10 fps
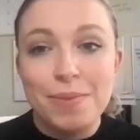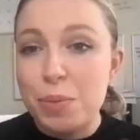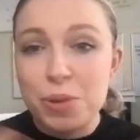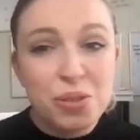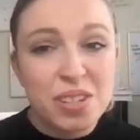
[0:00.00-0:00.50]

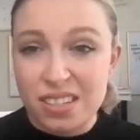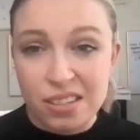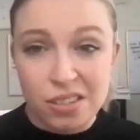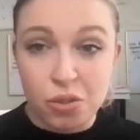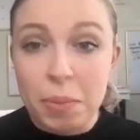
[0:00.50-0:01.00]
Abuse doesn't
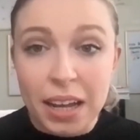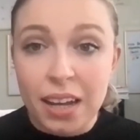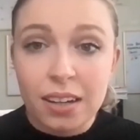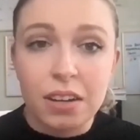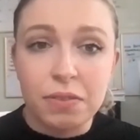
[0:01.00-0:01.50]

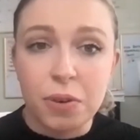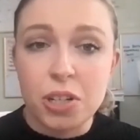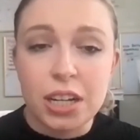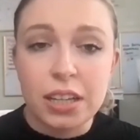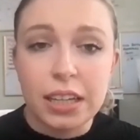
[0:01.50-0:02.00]
discriminate,
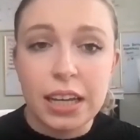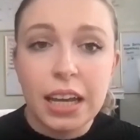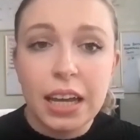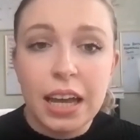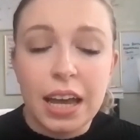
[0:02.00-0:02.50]
unfortunately. Yeah.
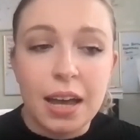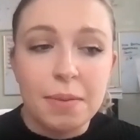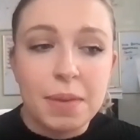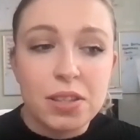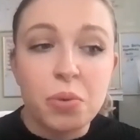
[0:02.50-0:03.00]

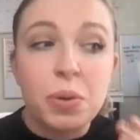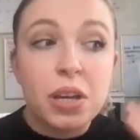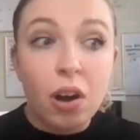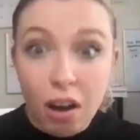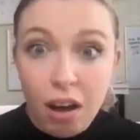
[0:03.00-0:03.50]
Um, and so
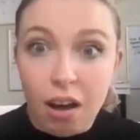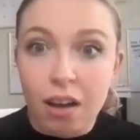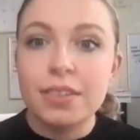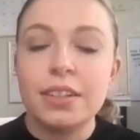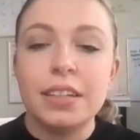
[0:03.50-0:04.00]
we
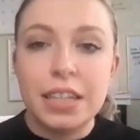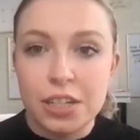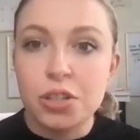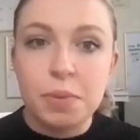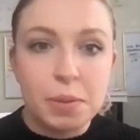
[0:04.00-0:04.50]
all
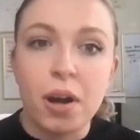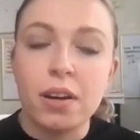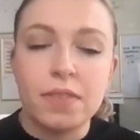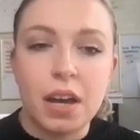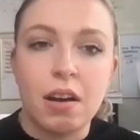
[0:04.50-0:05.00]
need to be
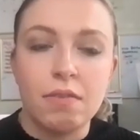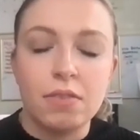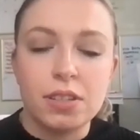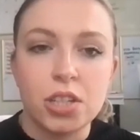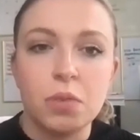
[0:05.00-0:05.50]
part of that
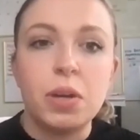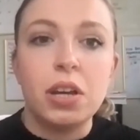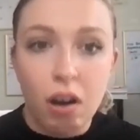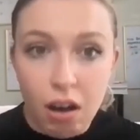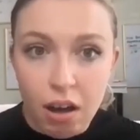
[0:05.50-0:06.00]
conversation. We
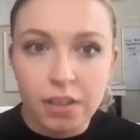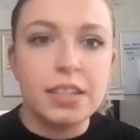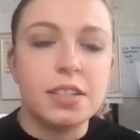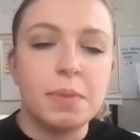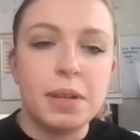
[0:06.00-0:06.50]
all
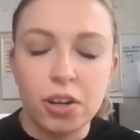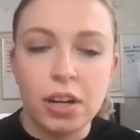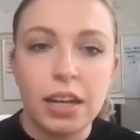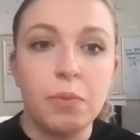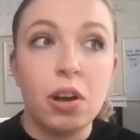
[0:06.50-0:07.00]
need to be
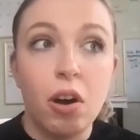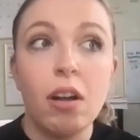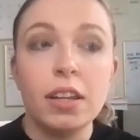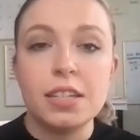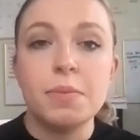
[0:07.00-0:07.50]
learning and we
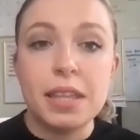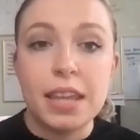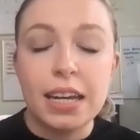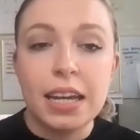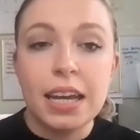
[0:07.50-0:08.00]
all need to be
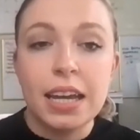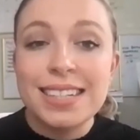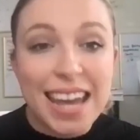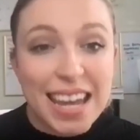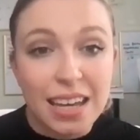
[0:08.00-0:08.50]
then
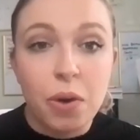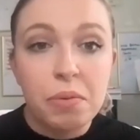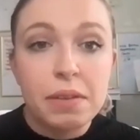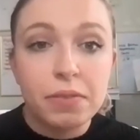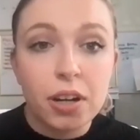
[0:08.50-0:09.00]
taking what
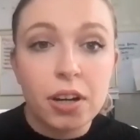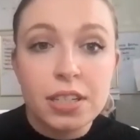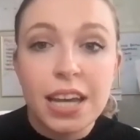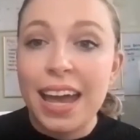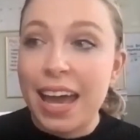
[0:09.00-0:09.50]
we've
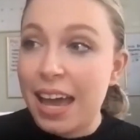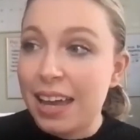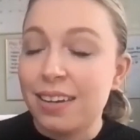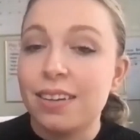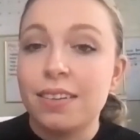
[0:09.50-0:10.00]
learned
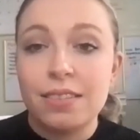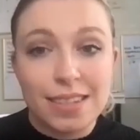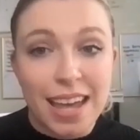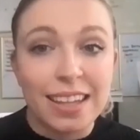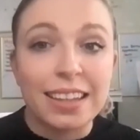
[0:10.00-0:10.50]
and
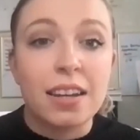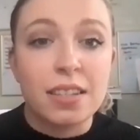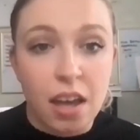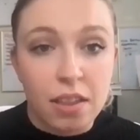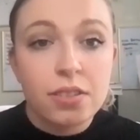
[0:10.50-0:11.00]
telling that
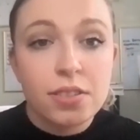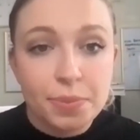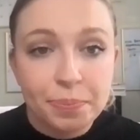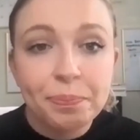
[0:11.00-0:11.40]
to others.